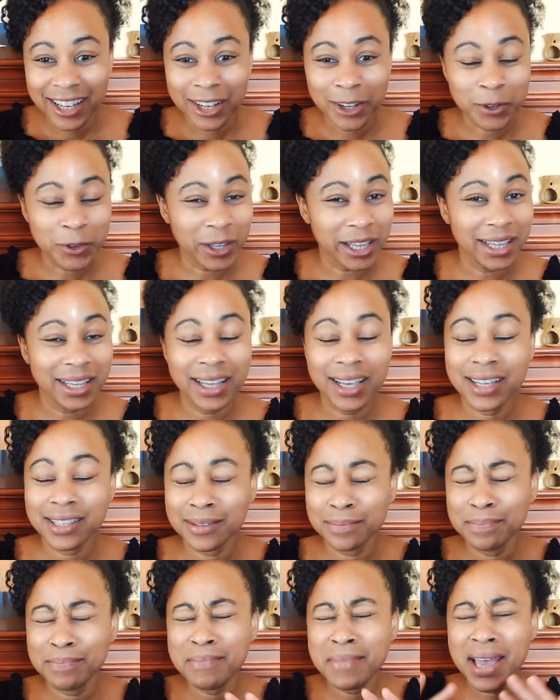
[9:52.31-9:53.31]
Okay, he
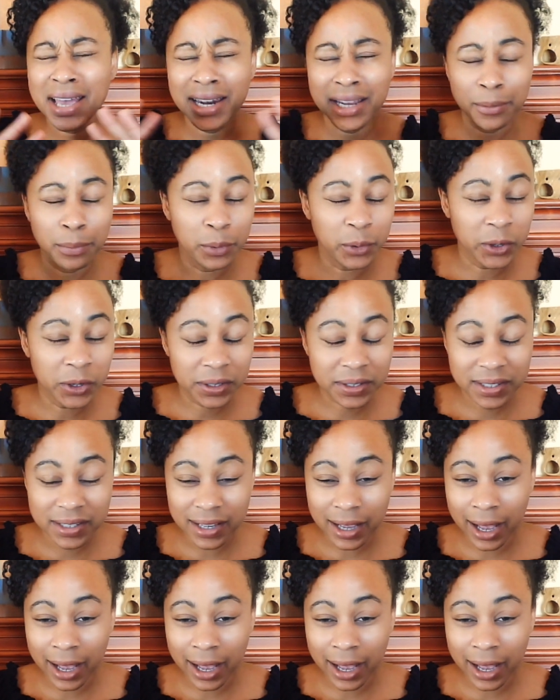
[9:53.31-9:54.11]
has many books.